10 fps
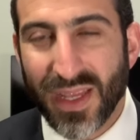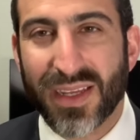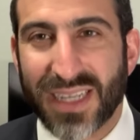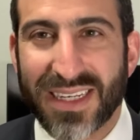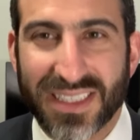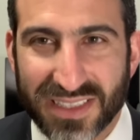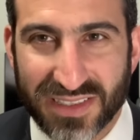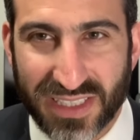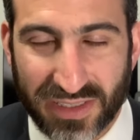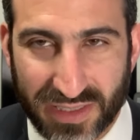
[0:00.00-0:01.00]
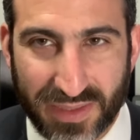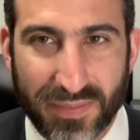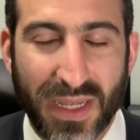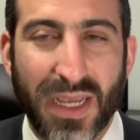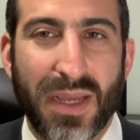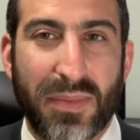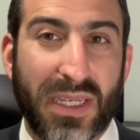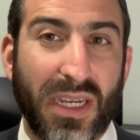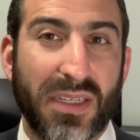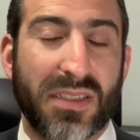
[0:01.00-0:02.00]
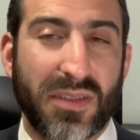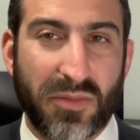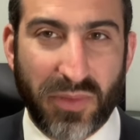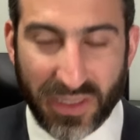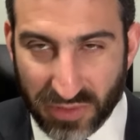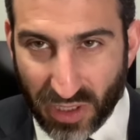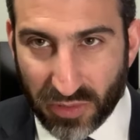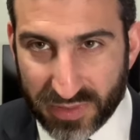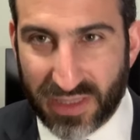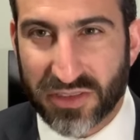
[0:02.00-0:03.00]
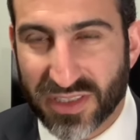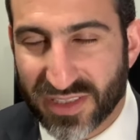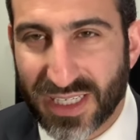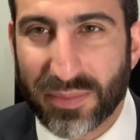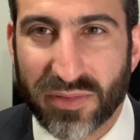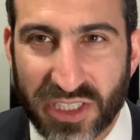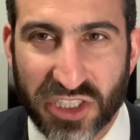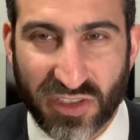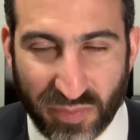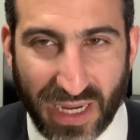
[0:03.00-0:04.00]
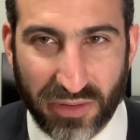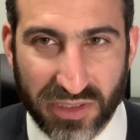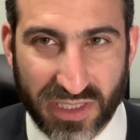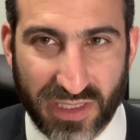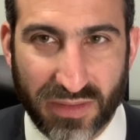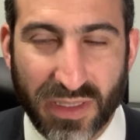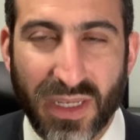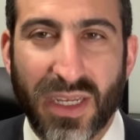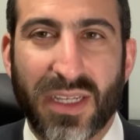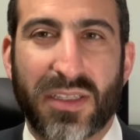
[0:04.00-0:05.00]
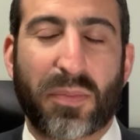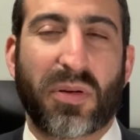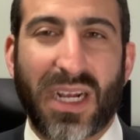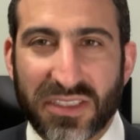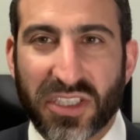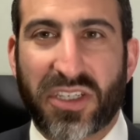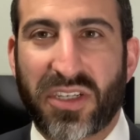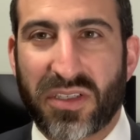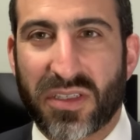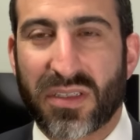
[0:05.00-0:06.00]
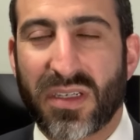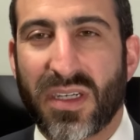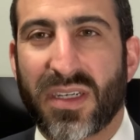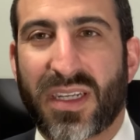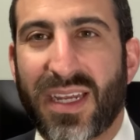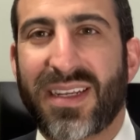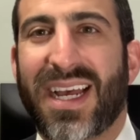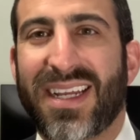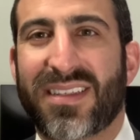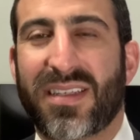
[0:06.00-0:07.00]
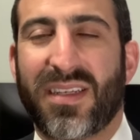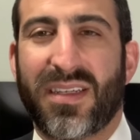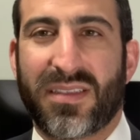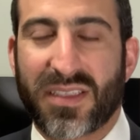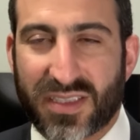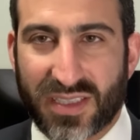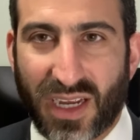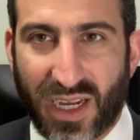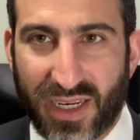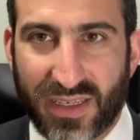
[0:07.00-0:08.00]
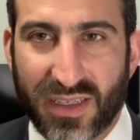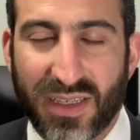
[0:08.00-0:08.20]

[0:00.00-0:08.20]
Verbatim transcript: not necessarily. Because we know that there's a separation of powers here. The prosecutor cannot decide